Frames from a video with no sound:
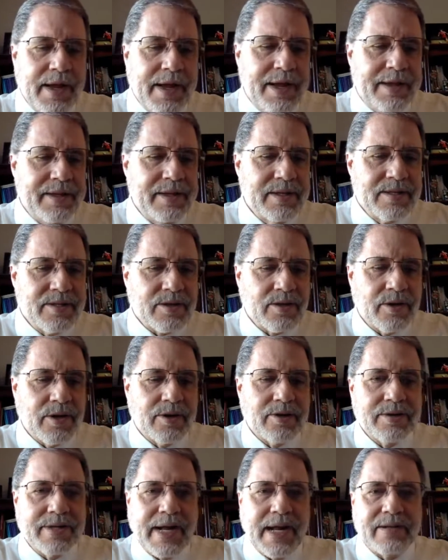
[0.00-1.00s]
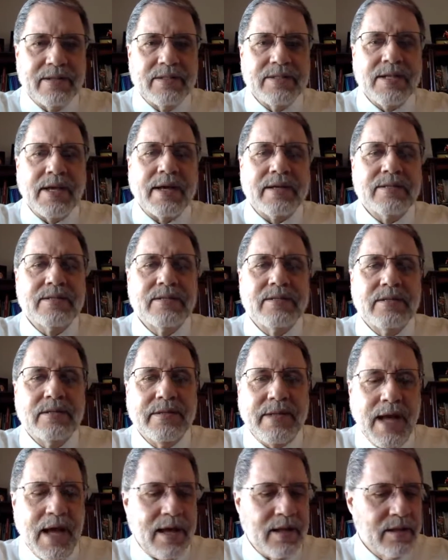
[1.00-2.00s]
And this occurred down in Texas
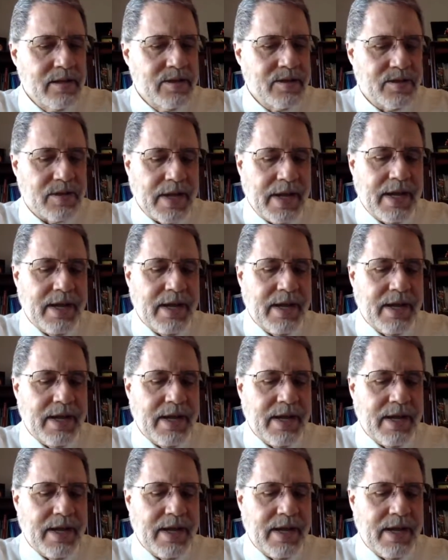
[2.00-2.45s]
and Dallas,